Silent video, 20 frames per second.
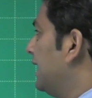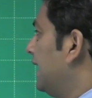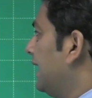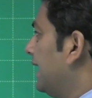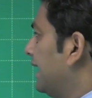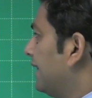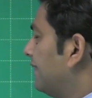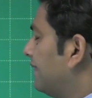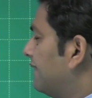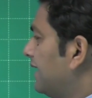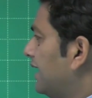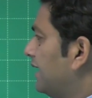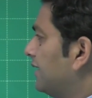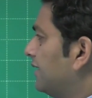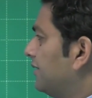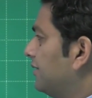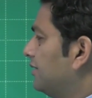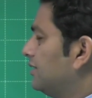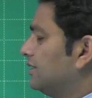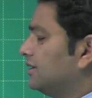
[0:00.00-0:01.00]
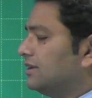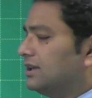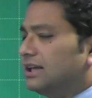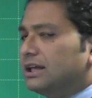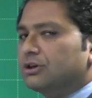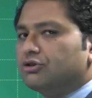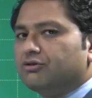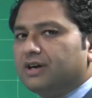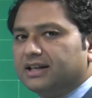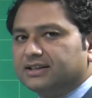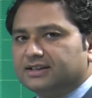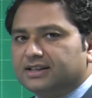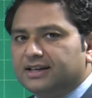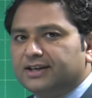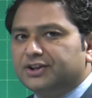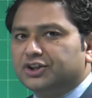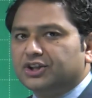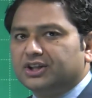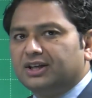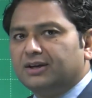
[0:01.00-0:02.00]
and then the
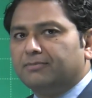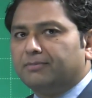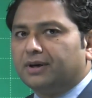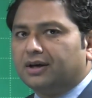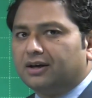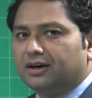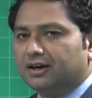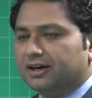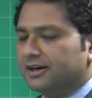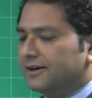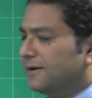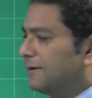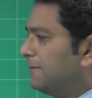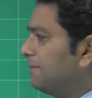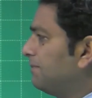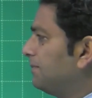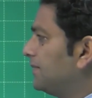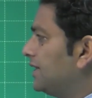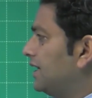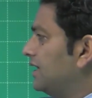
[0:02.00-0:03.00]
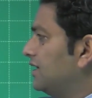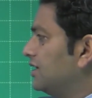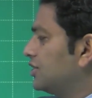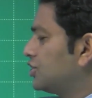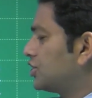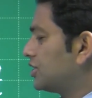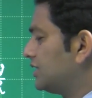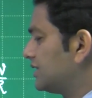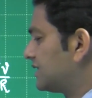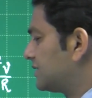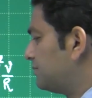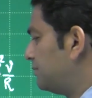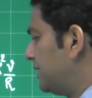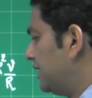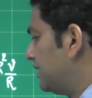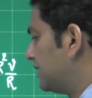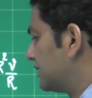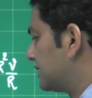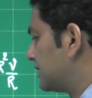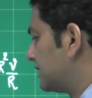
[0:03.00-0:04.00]
translational part the initial
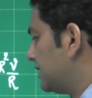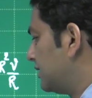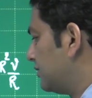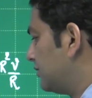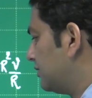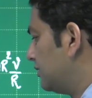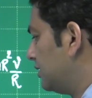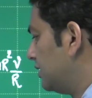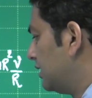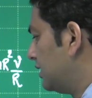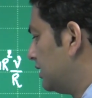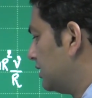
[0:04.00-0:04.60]
speed is 0.